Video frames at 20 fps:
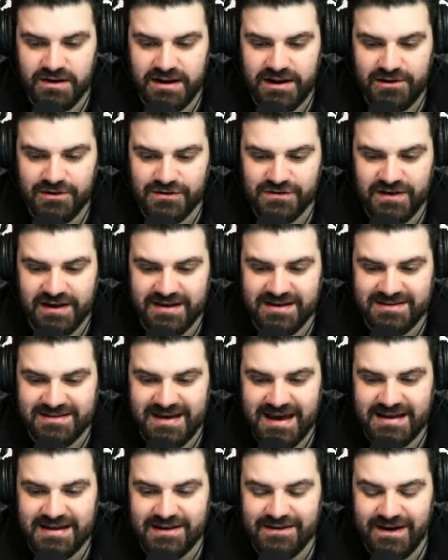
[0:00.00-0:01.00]
And it looks like he's
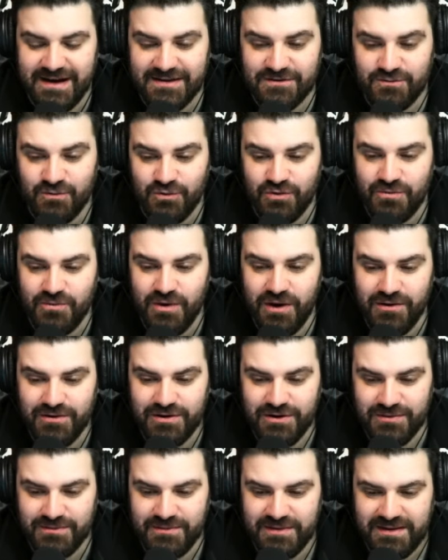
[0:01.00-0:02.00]
getting a nice warm
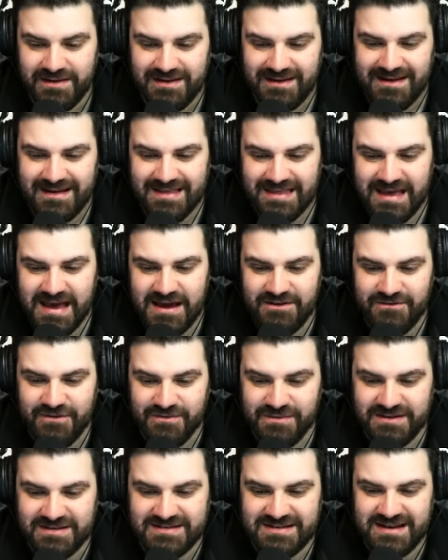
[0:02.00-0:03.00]
welcome there
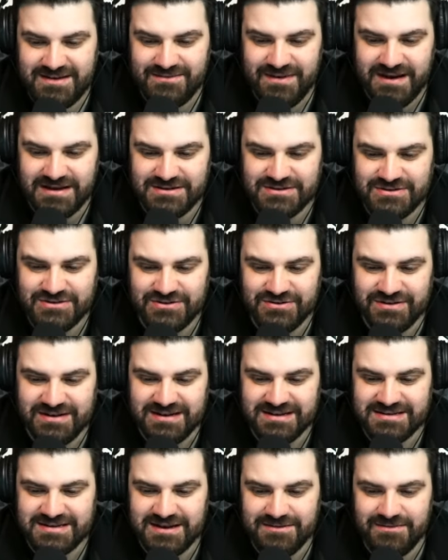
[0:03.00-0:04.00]
from his teammates,
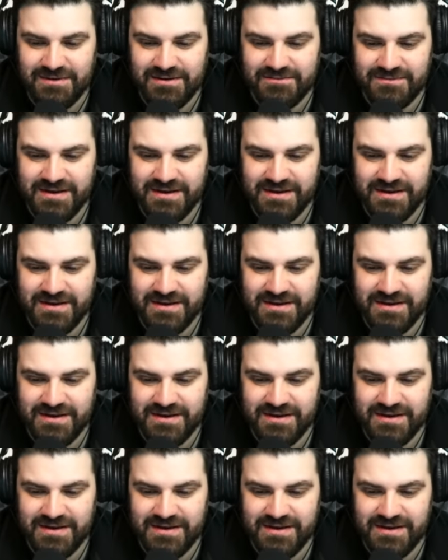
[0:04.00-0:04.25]
Jurrien Timber.